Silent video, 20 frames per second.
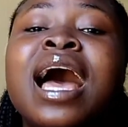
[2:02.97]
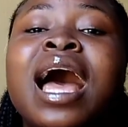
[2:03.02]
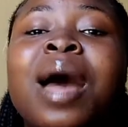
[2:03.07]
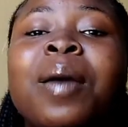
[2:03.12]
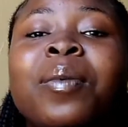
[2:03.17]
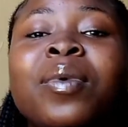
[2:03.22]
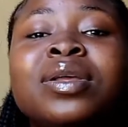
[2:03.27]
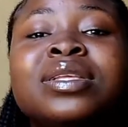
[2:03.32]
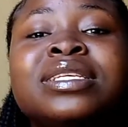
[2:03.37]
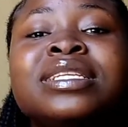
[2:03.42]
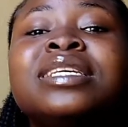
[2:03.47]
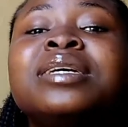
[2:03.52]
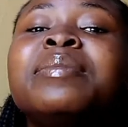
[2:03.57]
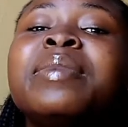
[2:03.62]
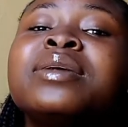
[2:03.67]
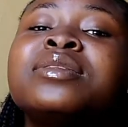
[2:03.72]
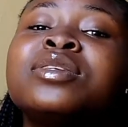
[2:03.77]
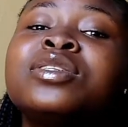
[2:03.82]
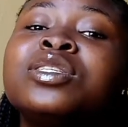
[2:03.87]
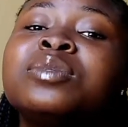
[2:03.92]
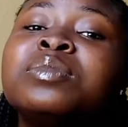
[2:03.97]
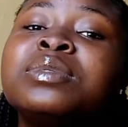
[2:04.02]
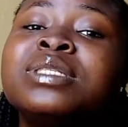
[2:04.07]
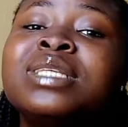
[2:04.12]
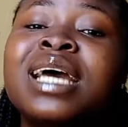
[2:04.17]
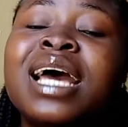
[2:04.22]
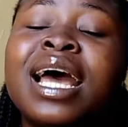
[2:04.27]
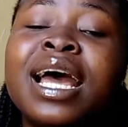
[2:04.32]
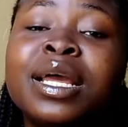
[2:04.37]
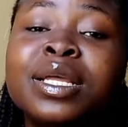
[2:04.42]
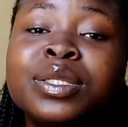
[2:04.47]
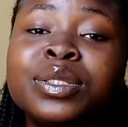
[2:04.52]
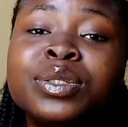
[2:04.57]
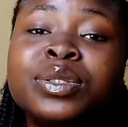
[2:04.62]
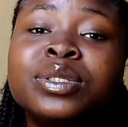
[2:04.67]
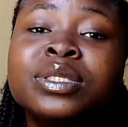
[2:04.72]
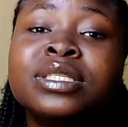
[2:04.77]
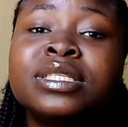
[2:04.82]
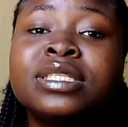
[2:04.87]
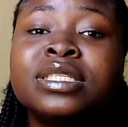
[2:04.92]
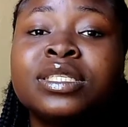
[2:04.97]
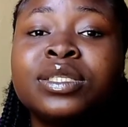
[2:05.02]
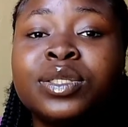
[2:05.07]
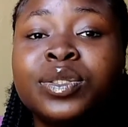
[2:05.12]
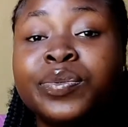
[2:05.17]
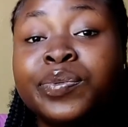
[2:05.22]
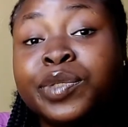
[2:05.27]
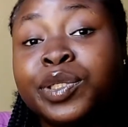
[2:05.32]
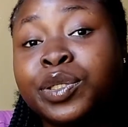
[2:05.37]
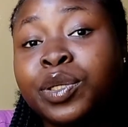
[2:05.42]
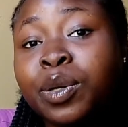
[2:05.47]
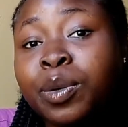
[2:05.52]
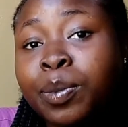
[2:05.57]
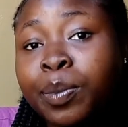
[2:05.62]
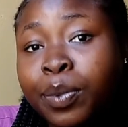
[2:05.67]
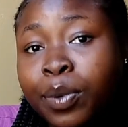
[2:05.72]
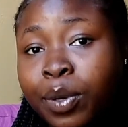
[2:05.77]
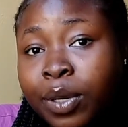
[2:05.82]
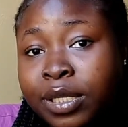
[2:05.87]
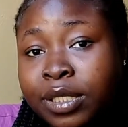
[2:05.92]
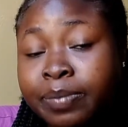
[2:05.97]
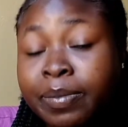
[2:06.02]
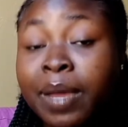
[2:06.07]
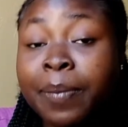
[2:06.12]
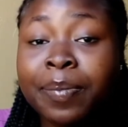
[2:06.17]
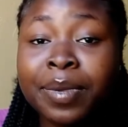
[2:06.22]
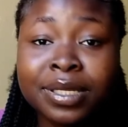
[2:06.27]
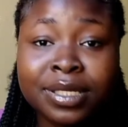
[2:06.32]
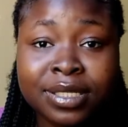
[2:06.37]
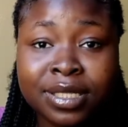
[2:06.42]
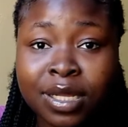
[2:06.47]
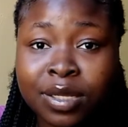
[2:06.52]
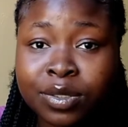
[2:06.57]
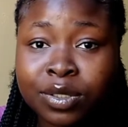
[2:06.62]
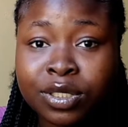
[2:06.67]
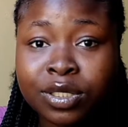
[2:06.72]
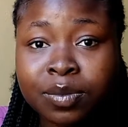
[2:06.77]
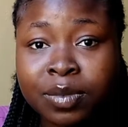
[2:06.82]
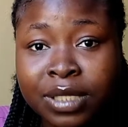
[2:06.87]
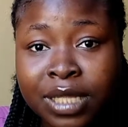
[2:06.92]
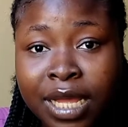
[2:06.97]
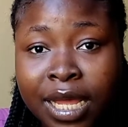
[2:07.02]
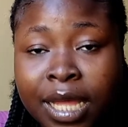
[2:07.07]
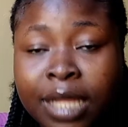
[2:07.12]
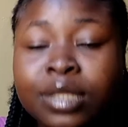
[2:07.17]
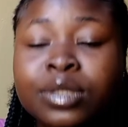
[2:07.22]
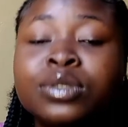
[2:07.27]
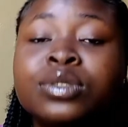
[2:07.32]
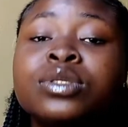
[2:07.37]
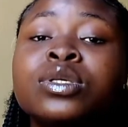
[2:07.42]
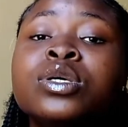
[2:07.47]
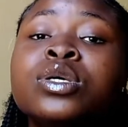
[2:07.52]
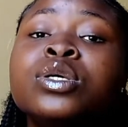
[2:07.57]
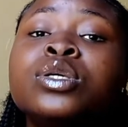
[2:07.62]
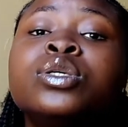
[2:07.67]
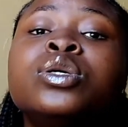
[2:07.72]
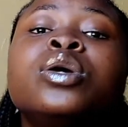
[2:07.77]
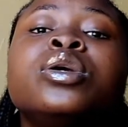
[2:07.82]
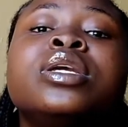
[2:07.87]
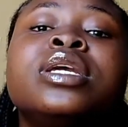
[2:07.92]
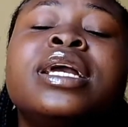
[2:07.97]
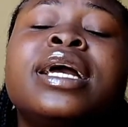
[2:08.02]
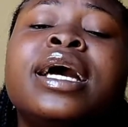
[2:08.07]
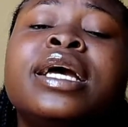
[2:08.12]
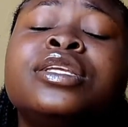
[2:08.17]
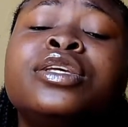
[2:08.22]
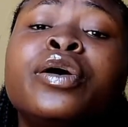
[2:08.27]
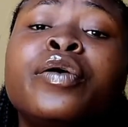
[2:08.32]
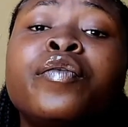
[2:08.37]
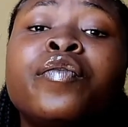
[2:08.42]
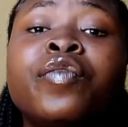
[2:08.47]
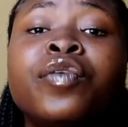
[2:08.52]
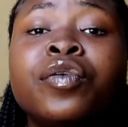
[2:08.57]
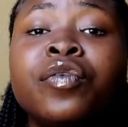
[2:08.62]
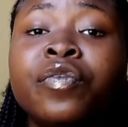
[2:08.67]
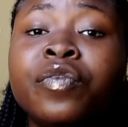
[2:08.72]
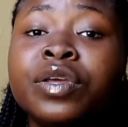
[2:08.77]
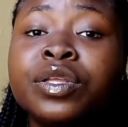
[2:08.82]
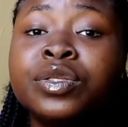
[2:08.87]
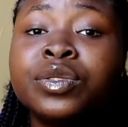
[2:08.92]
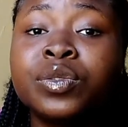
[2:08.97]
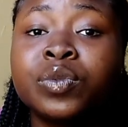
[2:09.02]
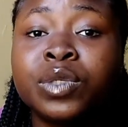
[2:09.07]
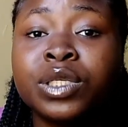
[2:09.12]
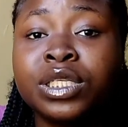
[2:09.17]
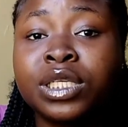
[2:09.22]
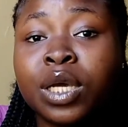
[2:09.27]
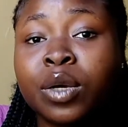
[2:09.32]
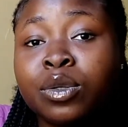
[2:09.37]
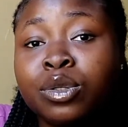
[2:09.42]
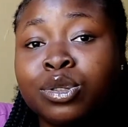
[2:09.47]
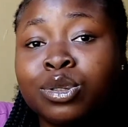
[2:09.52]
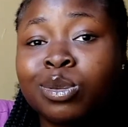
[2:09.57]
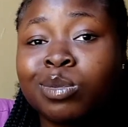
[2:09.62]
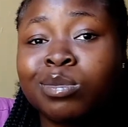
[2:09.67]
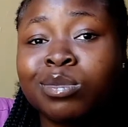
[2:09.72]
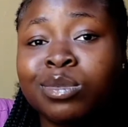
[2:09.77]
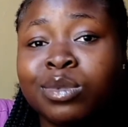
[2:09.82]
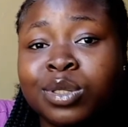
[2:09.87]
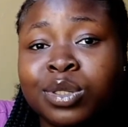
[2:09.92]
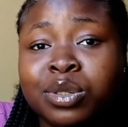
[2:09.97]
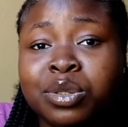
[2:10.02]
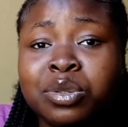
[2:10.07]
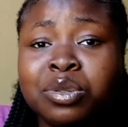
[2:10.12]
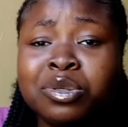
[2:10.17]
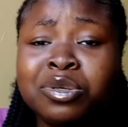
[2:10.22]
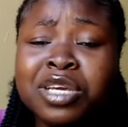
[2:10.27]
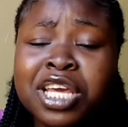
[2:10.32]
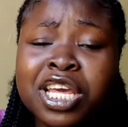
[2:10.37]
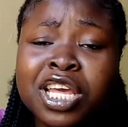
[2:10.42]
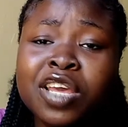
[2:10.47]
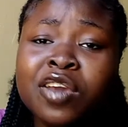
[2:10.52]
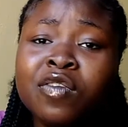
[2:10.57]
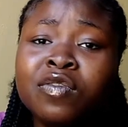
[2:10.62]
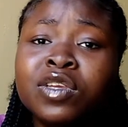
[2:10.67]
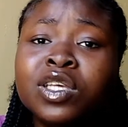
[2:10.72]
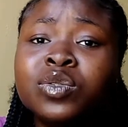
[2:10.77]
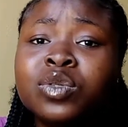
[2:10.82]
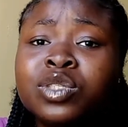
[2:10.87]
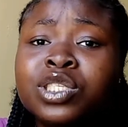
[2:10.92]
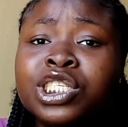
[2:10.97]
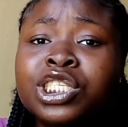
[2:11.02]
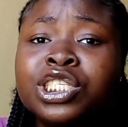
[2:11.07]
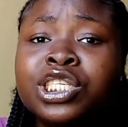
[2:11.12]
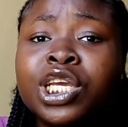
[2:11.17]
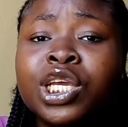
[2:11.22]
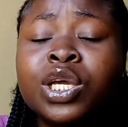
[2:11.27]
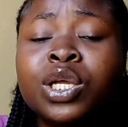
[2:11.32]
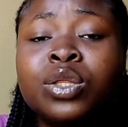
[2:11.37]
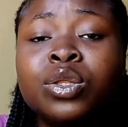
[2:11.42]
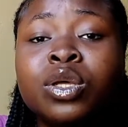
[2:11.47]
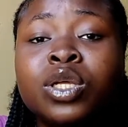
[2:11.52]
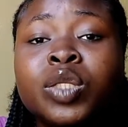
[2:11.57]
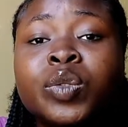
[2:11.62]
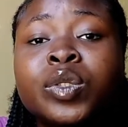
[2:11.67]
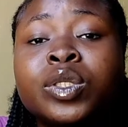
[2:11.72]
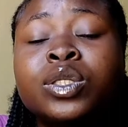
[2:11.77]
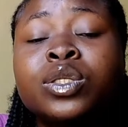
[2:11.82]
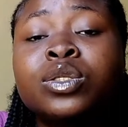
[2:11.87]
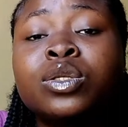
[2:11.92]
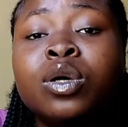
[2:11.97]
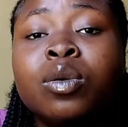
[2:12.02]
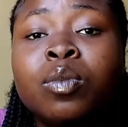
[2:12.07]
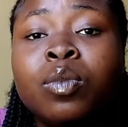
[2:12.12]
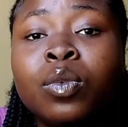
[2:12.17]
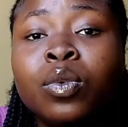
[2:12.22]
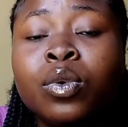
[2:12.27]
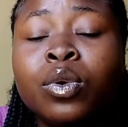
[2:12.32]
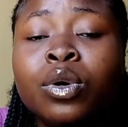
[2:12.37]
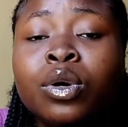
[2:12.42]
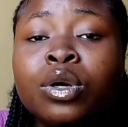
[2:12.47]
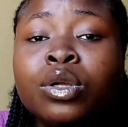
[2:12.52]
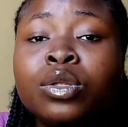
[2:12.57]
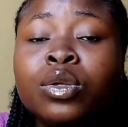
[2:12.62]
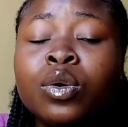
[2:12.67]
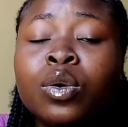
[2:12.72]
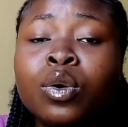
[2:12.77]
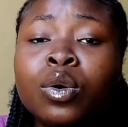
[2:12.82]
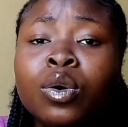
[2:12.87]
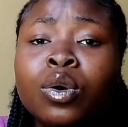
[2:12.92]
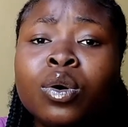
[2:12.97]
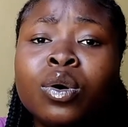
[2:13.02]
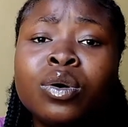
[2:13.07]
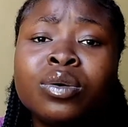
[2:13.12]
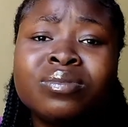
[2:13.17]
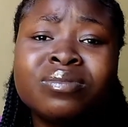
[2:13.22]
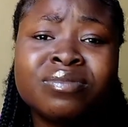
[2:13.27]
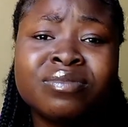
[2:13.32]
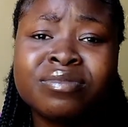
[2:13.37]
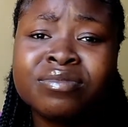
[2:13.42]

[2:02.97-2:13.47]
I'm going to link my social media handles in the description box, my personal social media handles, so you can just feel free to reach out to me, just want to share your thoughts with someone or